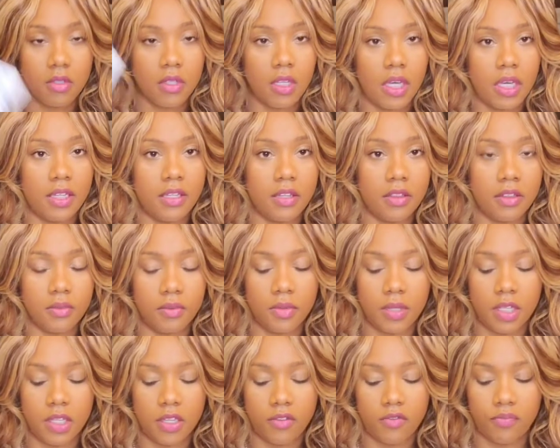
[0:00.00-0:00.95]
And the
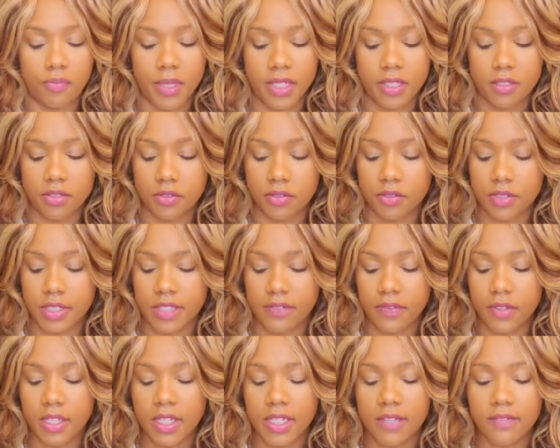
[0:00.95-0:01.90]
Three of Pentacles. I
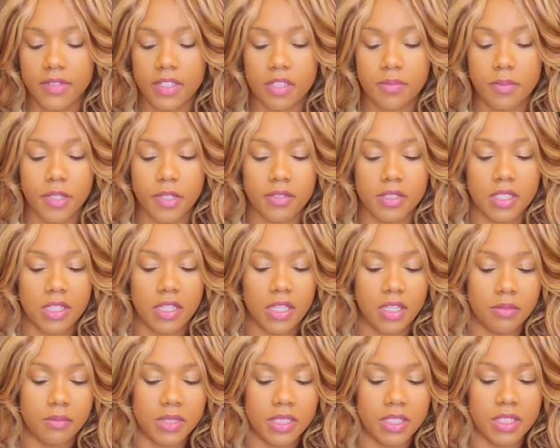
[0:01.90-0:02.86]
feel like if this person
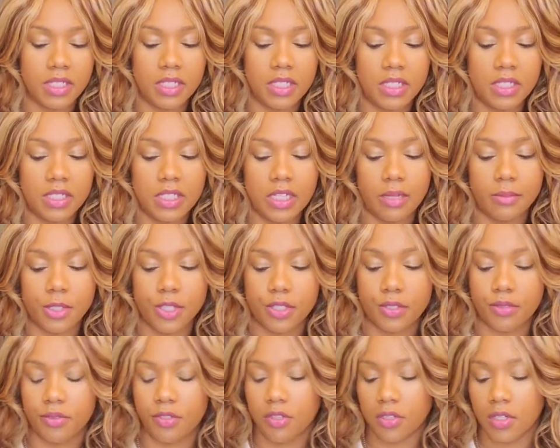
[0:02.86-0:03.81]
comes in anytime
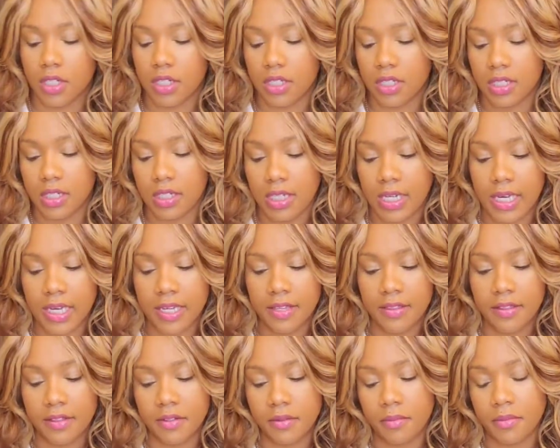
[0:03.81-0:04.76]
soon, you're going to deny
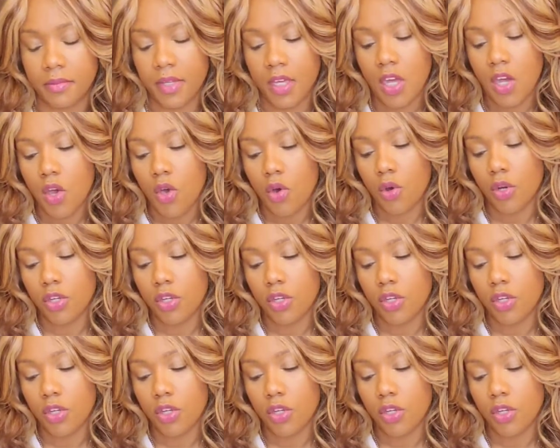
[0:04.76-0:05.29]
them. Or